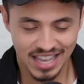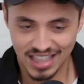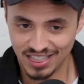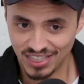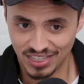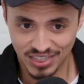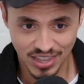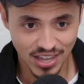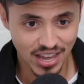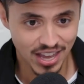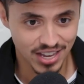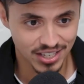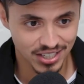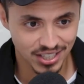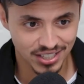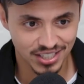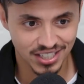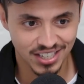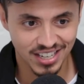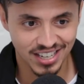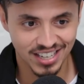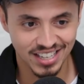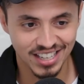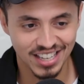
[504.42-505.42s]

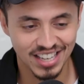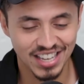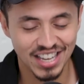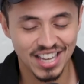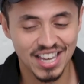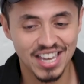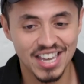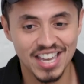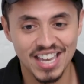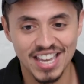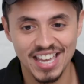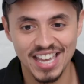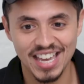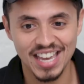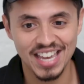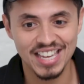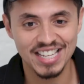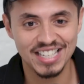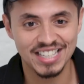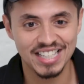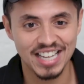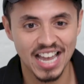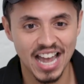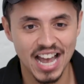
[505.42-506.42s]
this
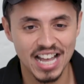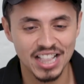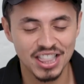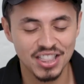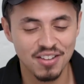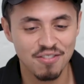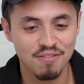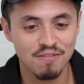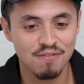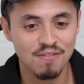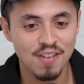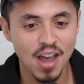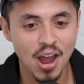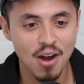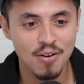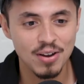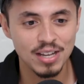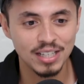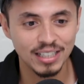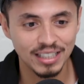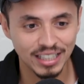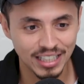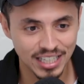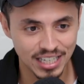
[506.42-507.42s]
is at the
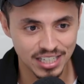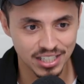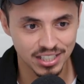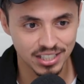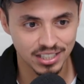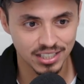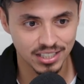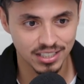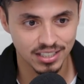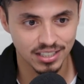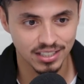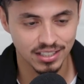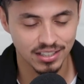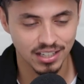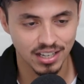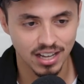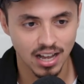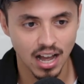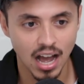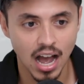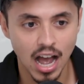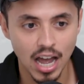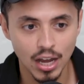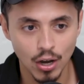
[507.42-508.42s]
very least
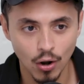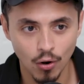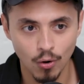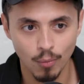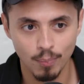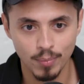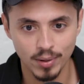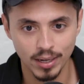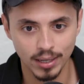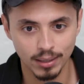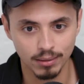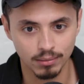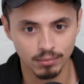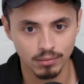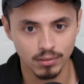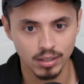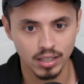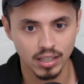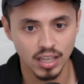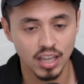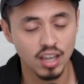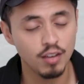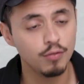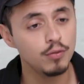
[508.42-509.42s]
eye-opening
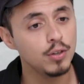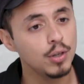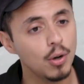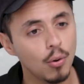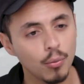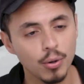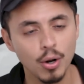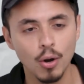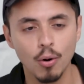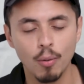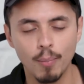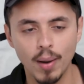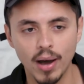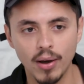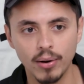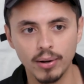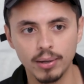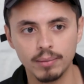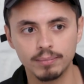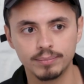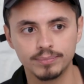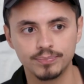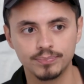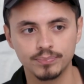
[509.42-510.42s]
if you don't know about
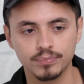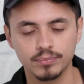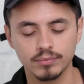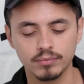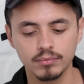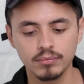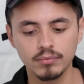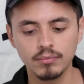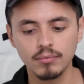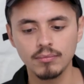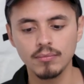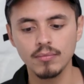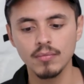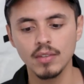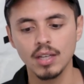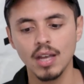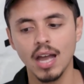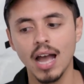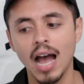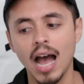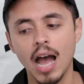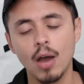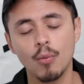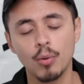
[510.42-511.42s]
it.
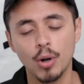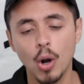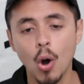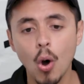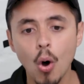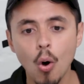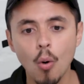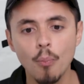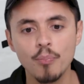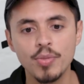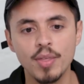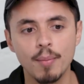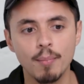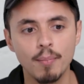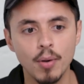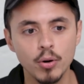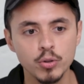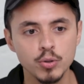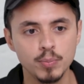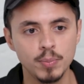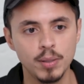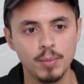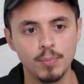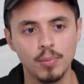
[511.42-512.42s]
I would hope that
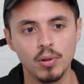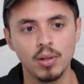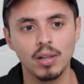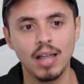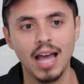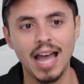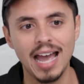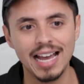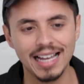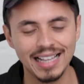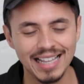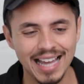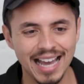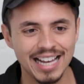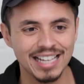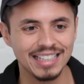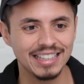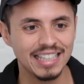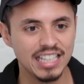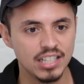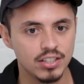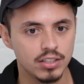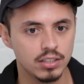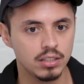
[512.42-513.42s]
most people at, at
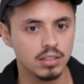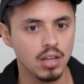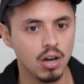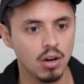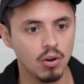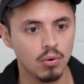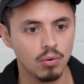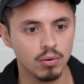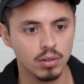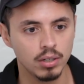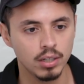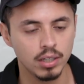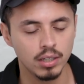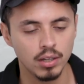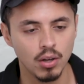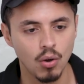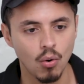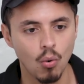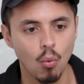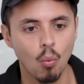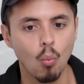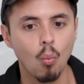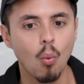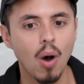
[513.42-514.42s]
least know
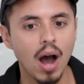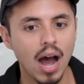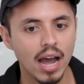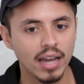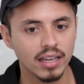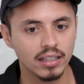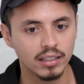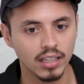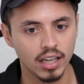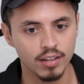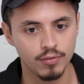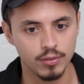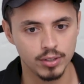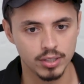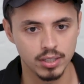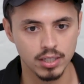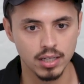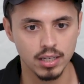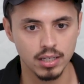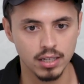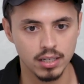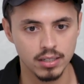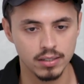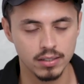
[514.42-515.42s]
why
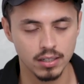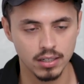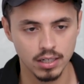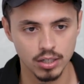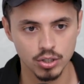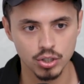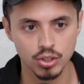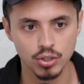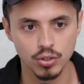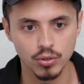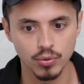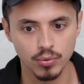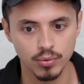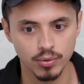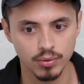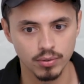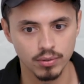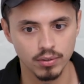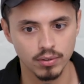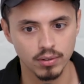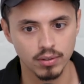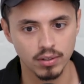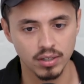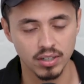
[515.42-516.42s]
glyphosate is an issue,
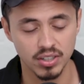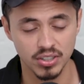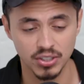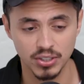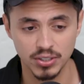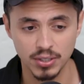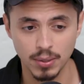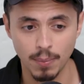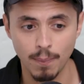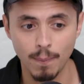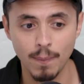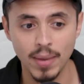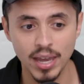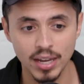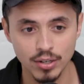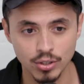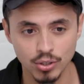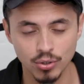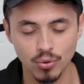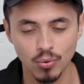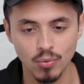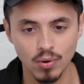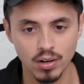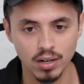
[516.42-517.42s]
because it's a
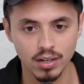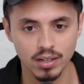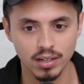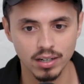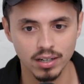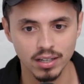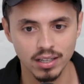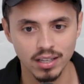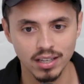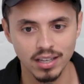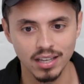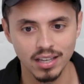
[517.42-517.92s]
major one.